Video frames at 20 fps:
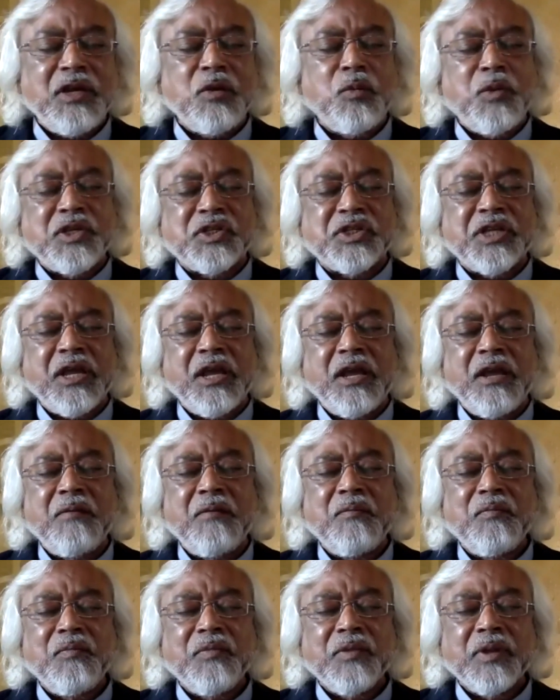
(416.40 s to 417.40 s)
we say,
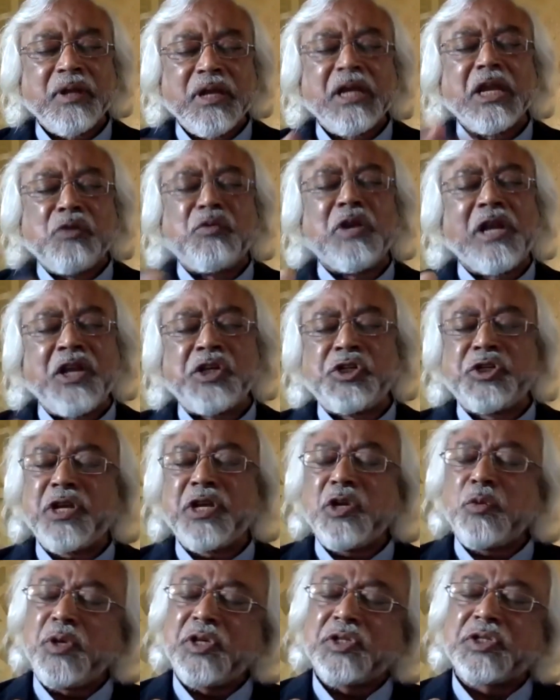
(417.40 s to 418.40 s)
in
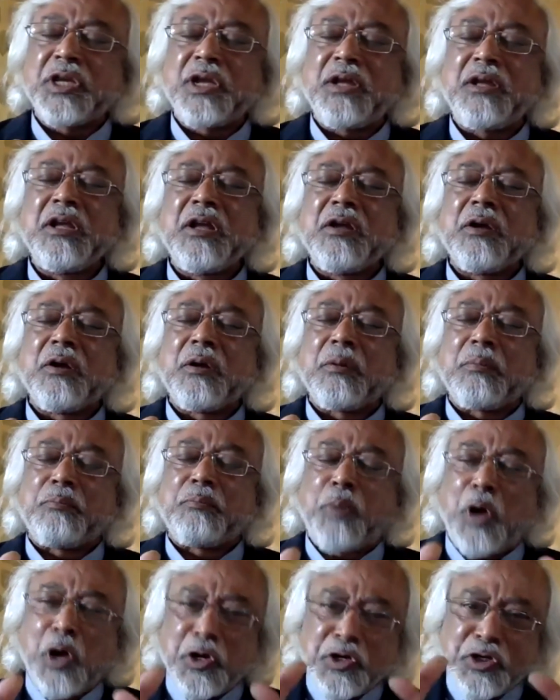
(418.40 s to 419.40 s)
religion, we say,
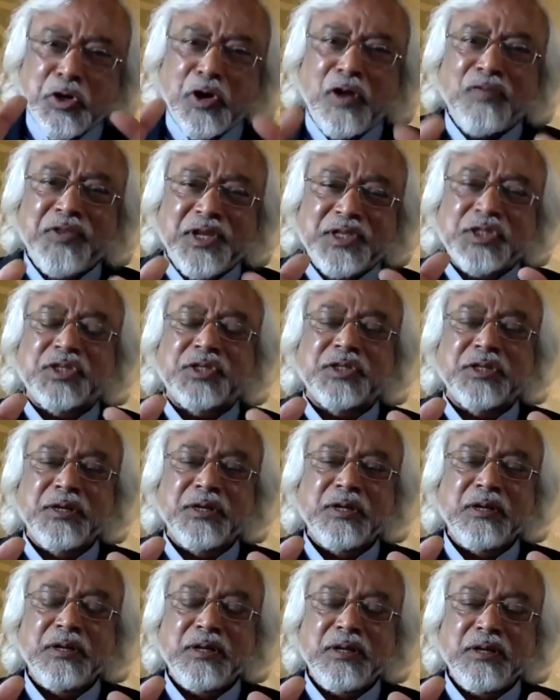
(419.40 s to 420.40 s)
ponder on this
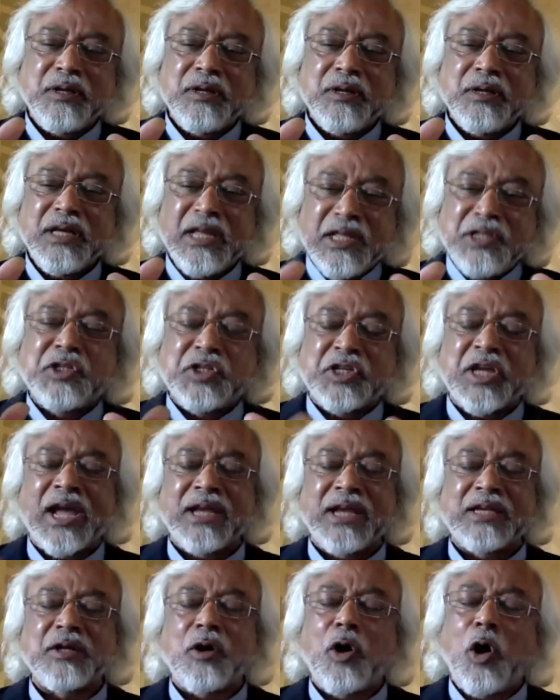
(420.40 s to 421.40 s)

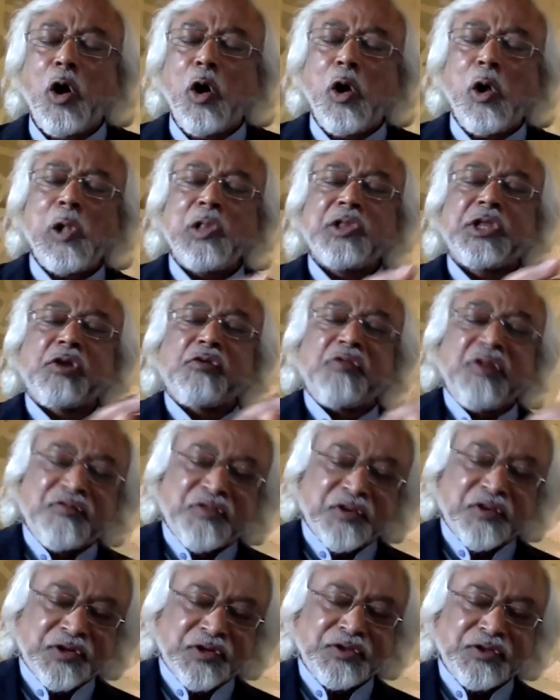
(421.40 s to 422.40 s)
insight. All the
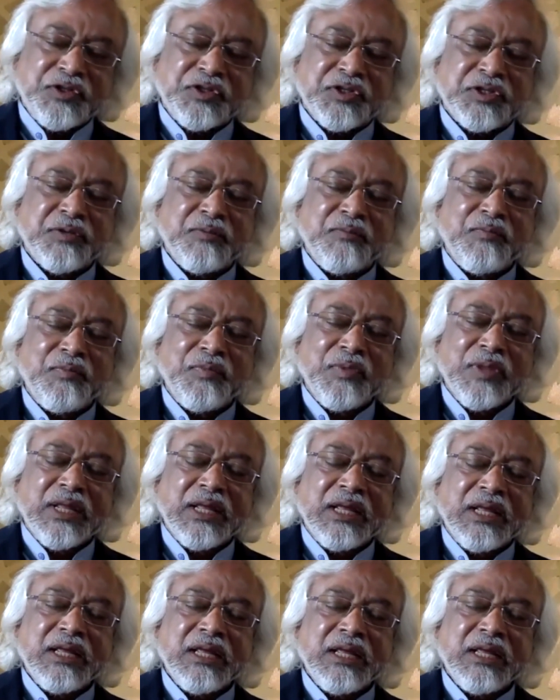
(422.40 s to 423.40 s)
rivers,
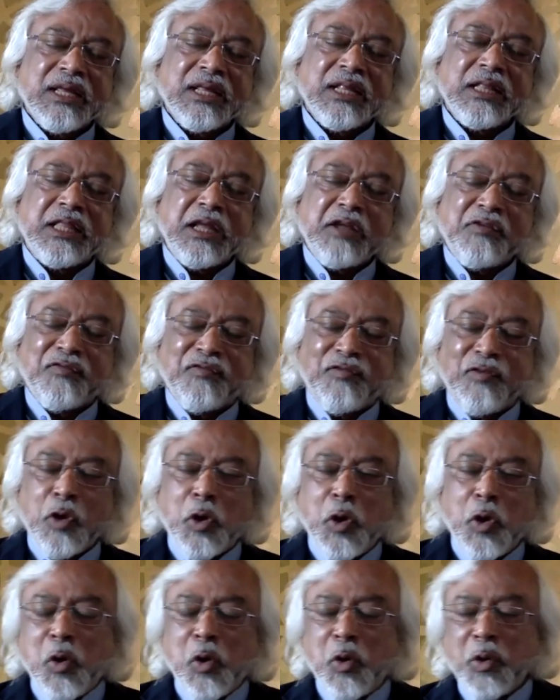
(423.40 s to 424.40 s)
they
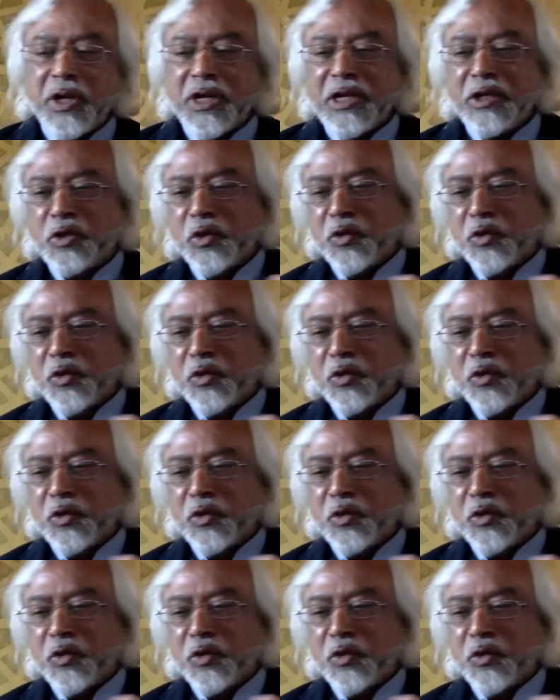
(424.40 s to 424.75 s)
flow into